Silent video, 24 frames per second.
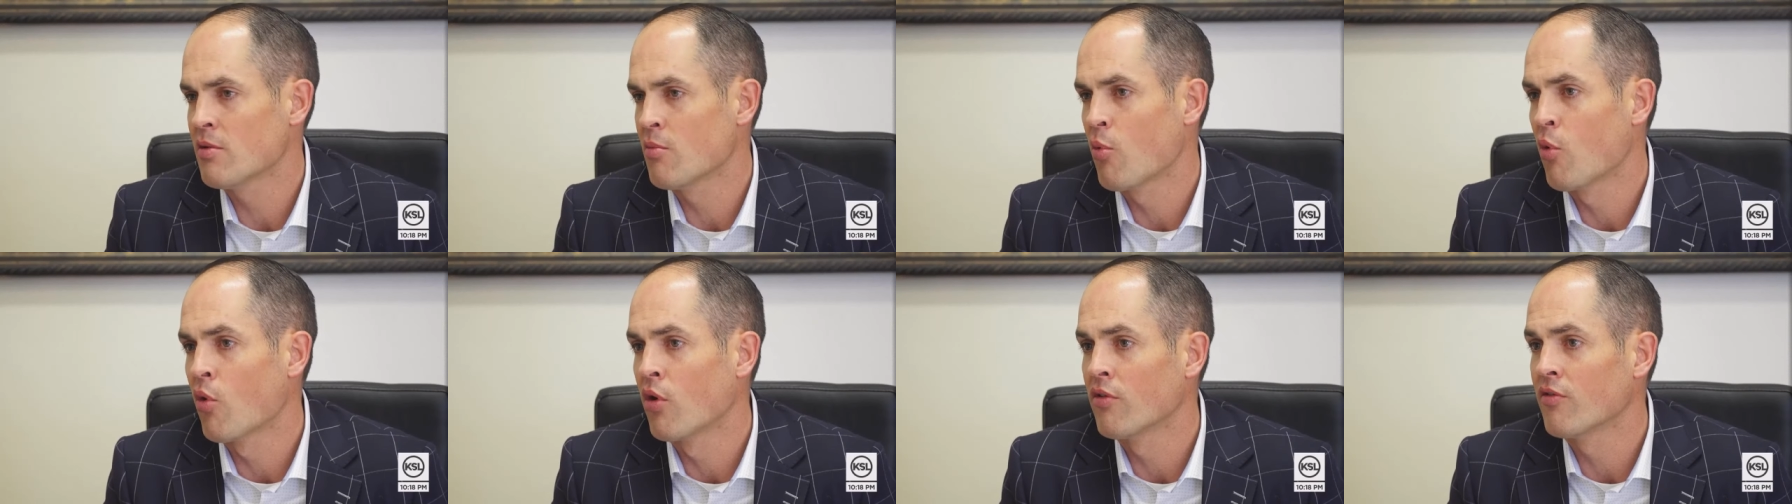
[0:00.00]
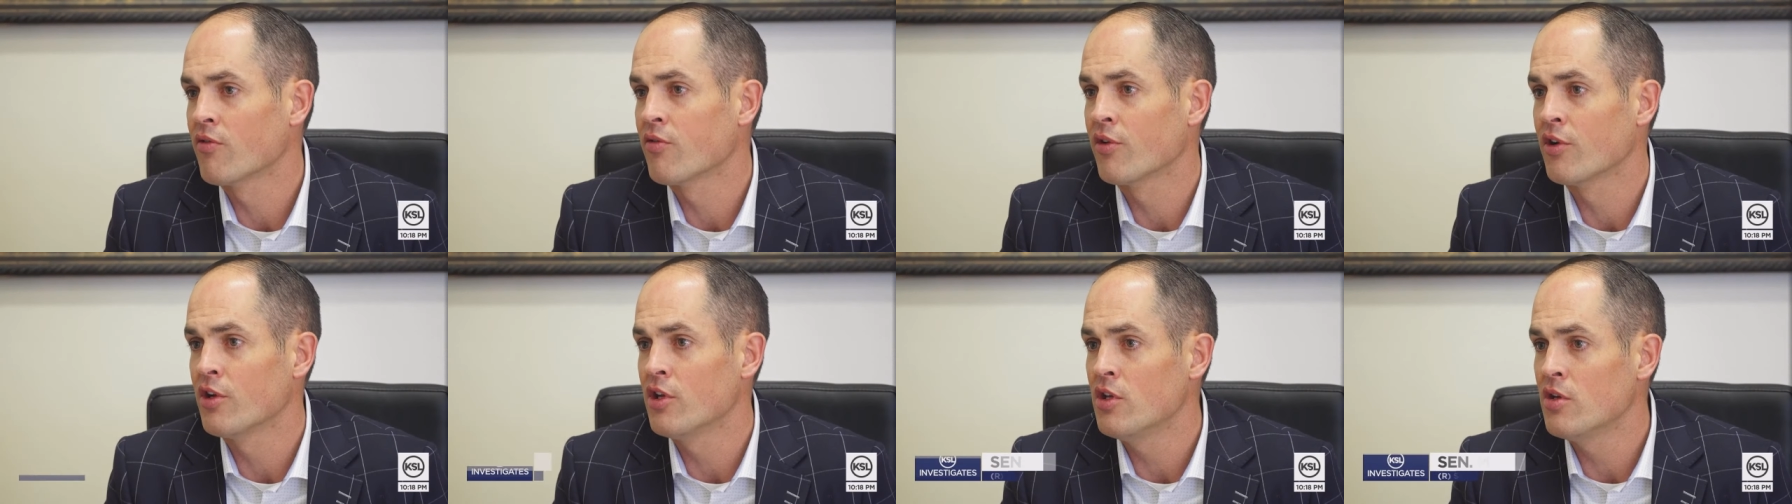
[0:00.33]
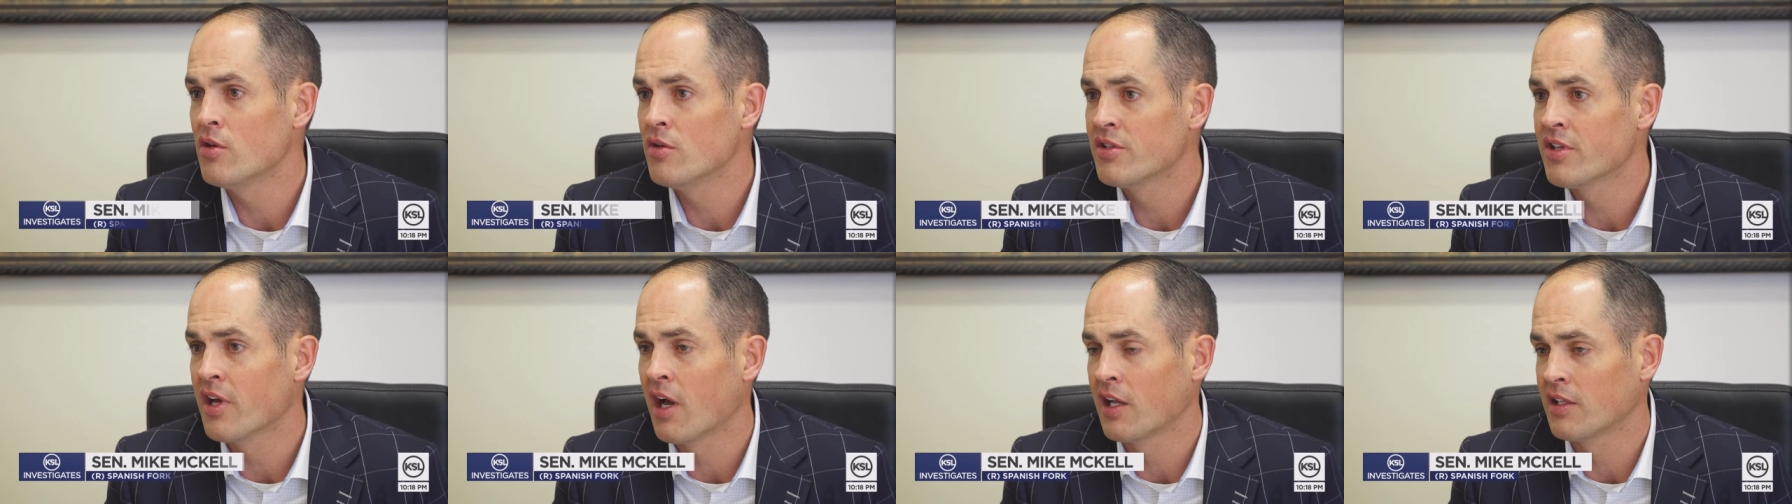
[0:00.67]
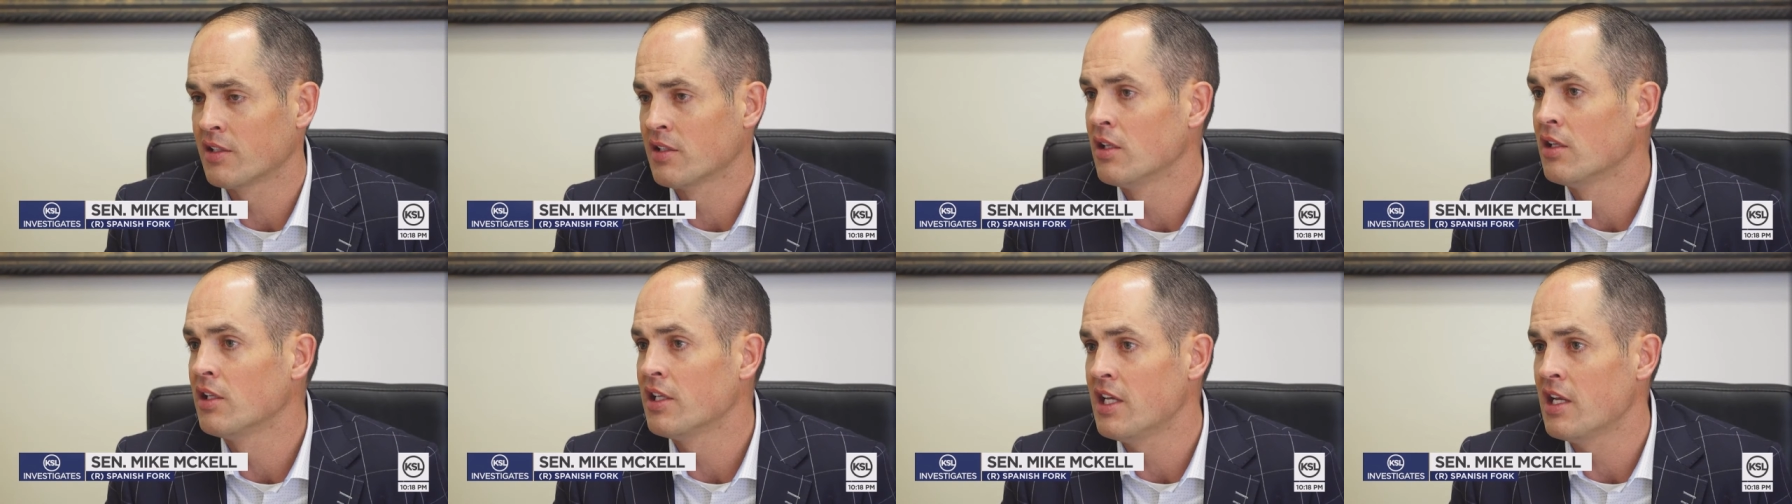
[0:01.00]
it's important for
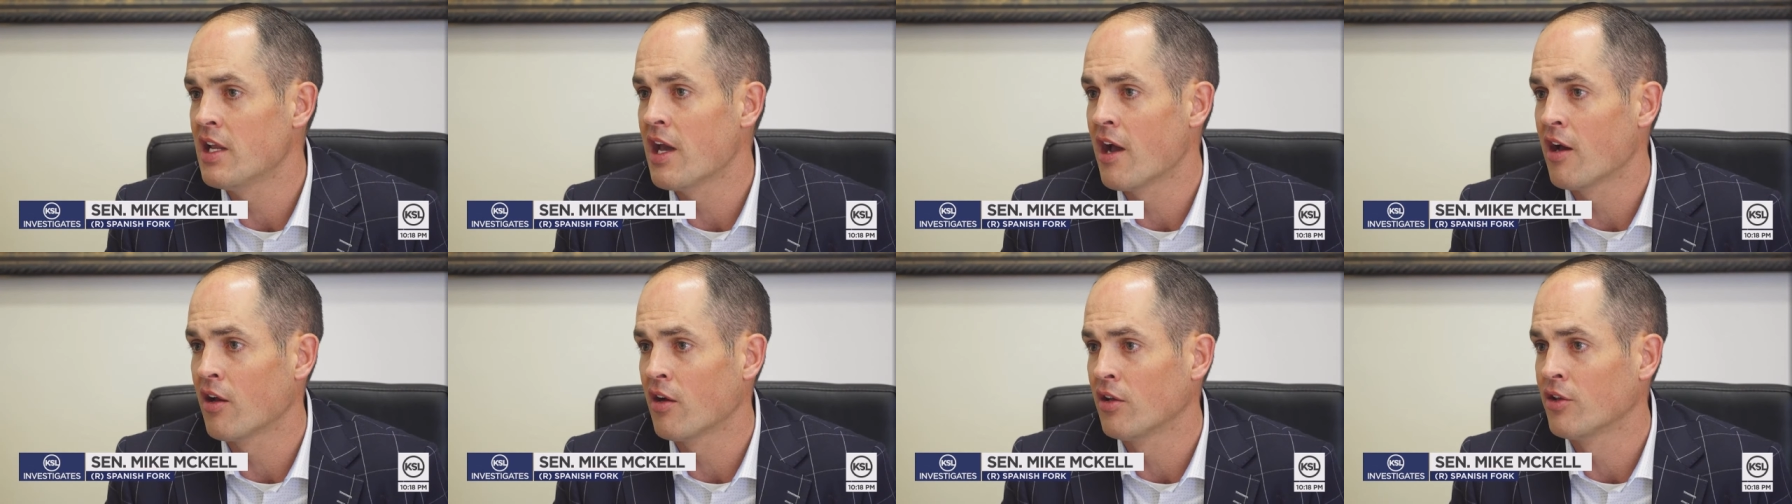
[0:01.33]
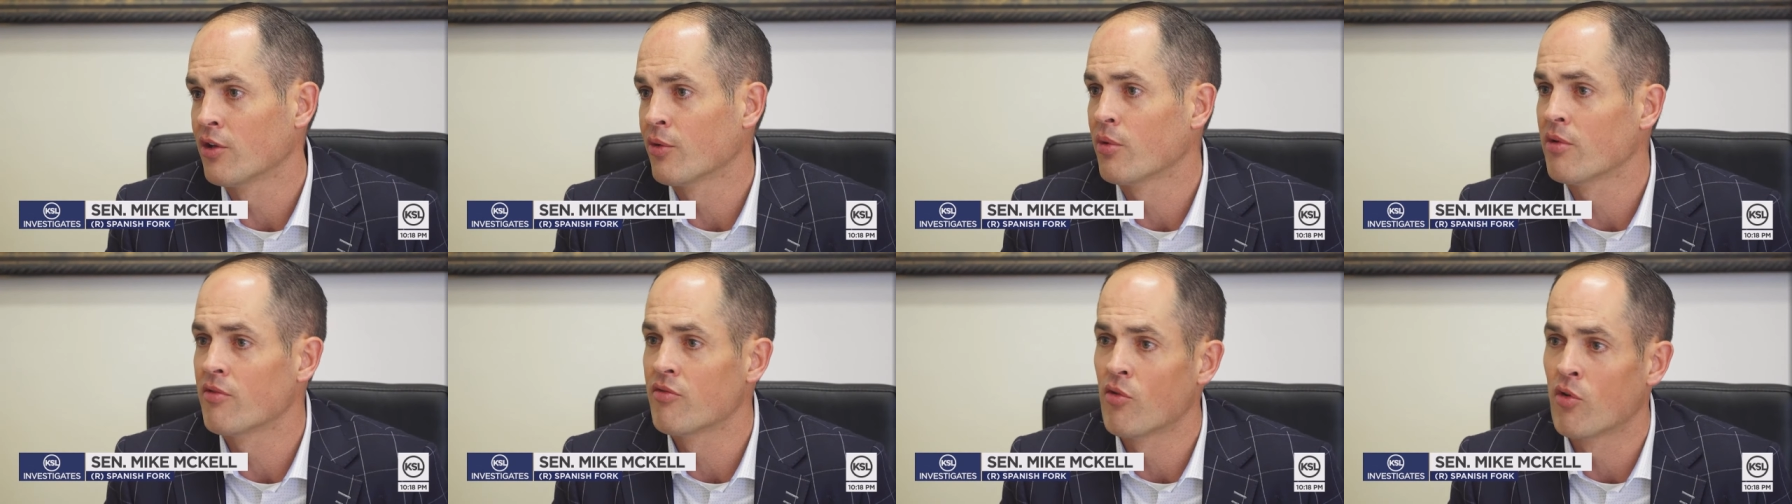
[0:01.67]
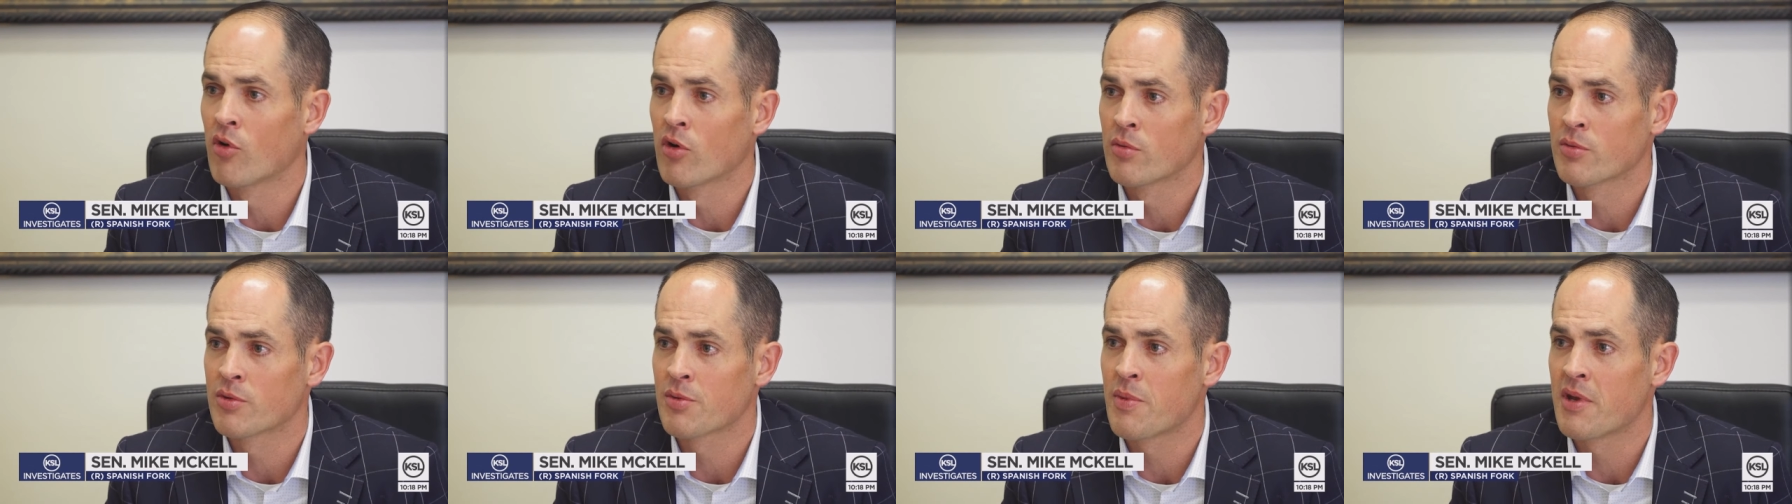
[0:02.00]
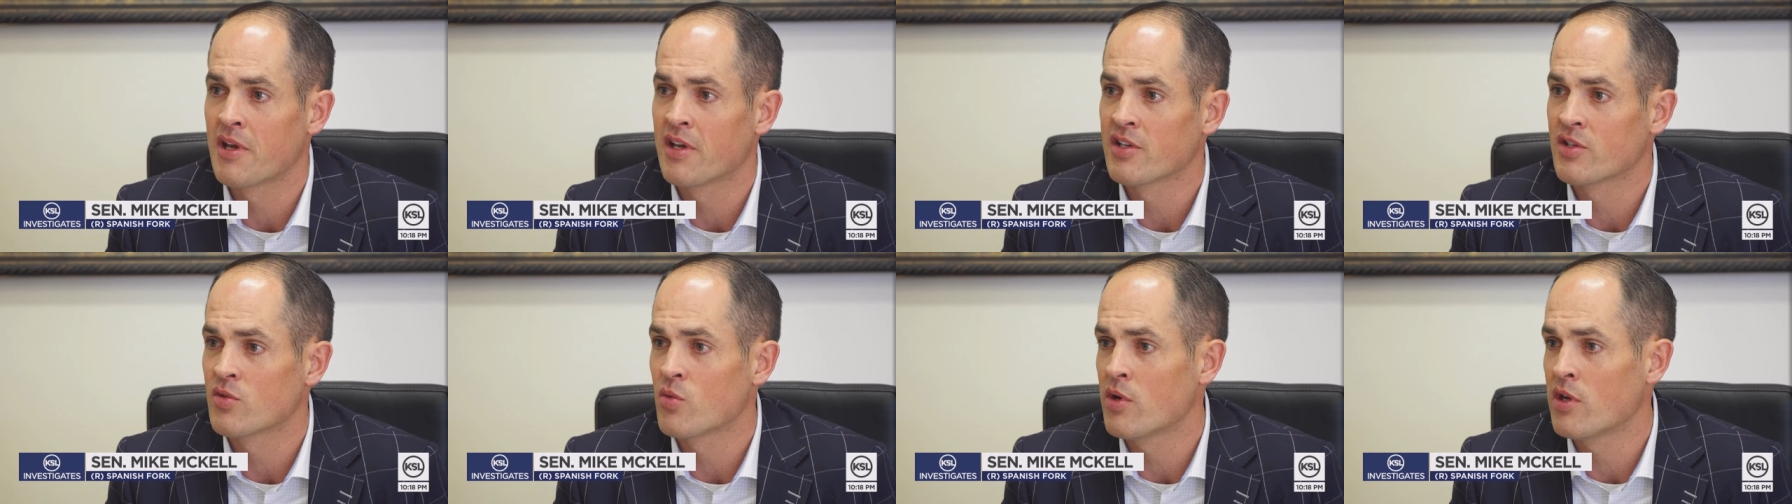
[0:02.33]
Utah to lead out on the reforms
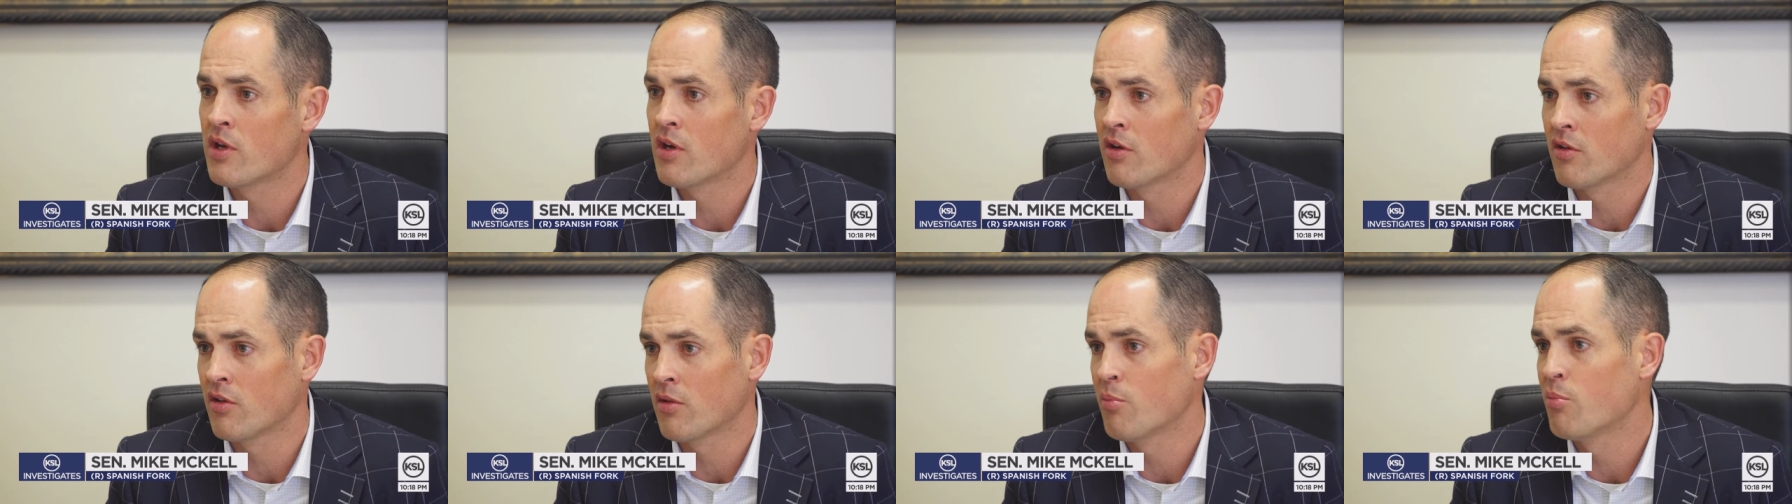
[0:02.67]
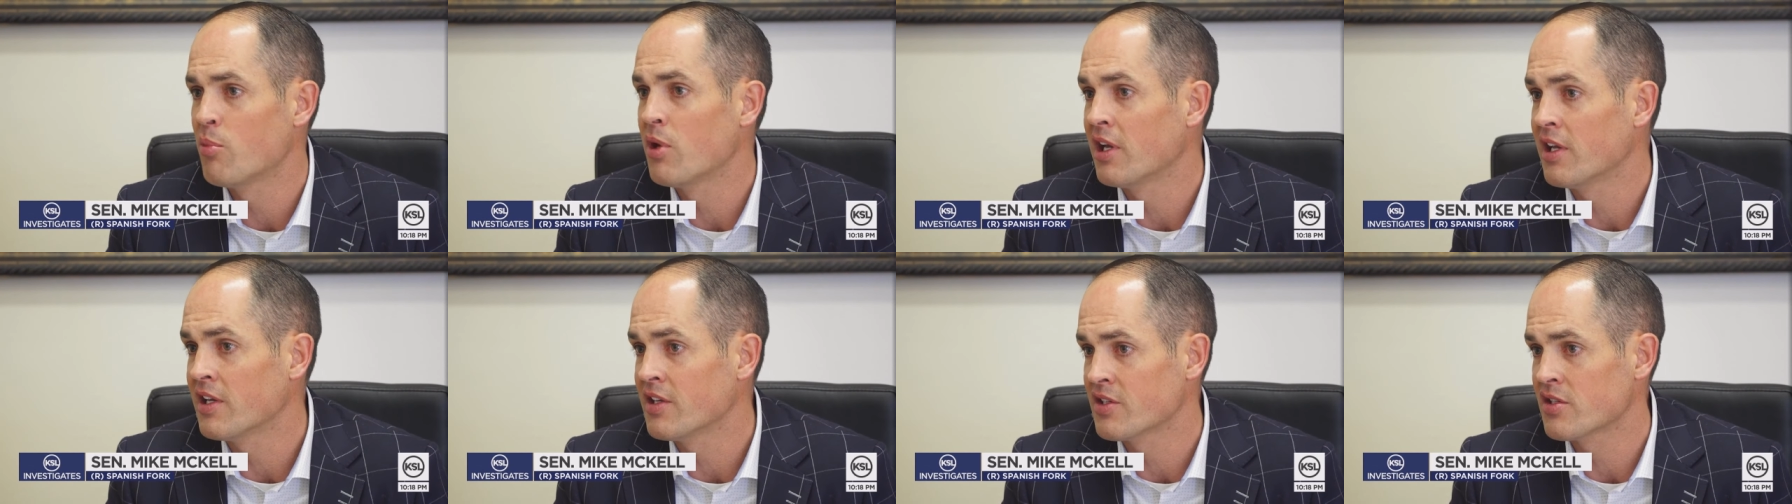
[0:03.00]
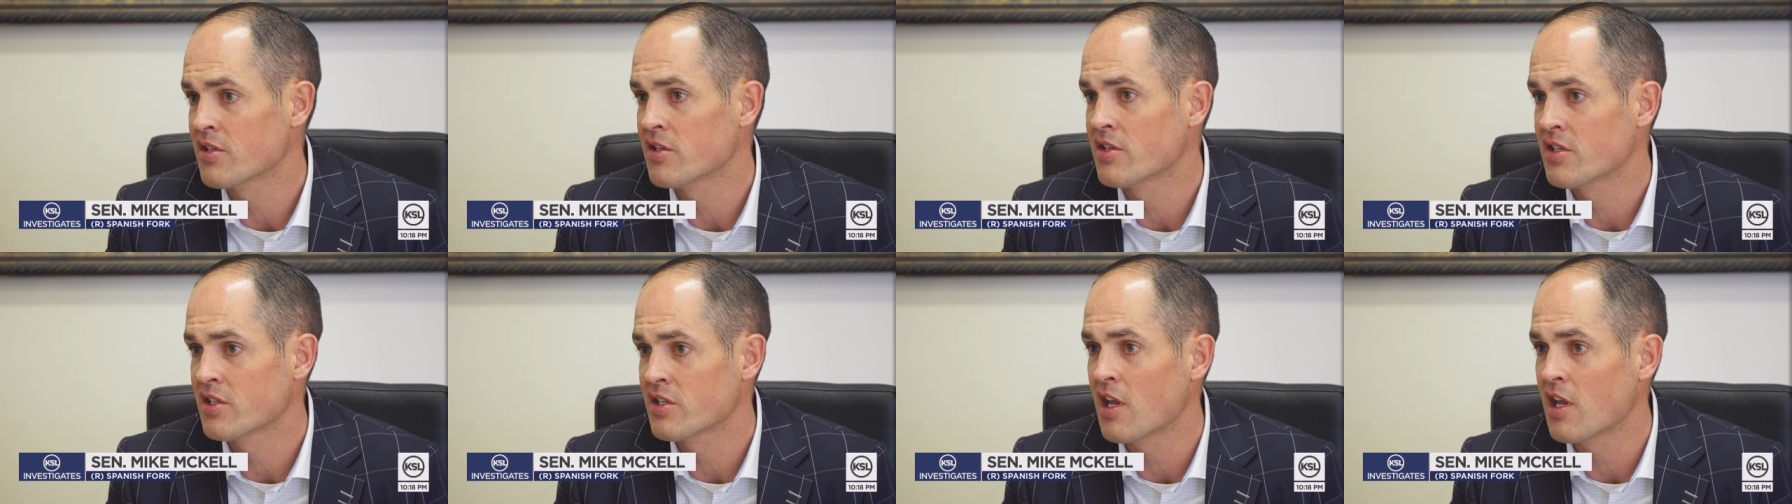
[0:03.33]
because we are the biggest